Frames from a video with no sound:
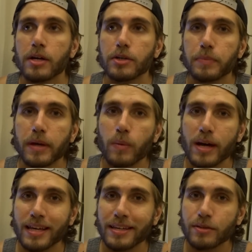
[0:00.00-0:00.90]
just be
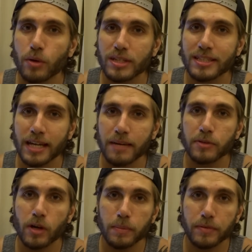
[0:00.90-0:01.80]
aware that it's not the same
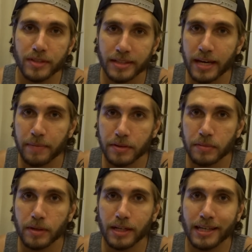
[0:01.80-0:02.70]
type of
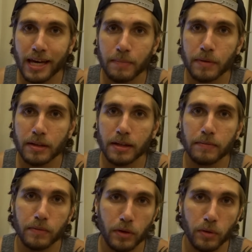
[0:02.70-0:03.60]
escapism that a game can
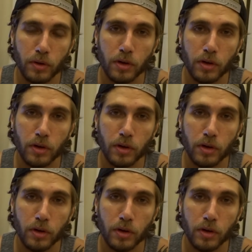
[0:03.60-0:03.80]
give you.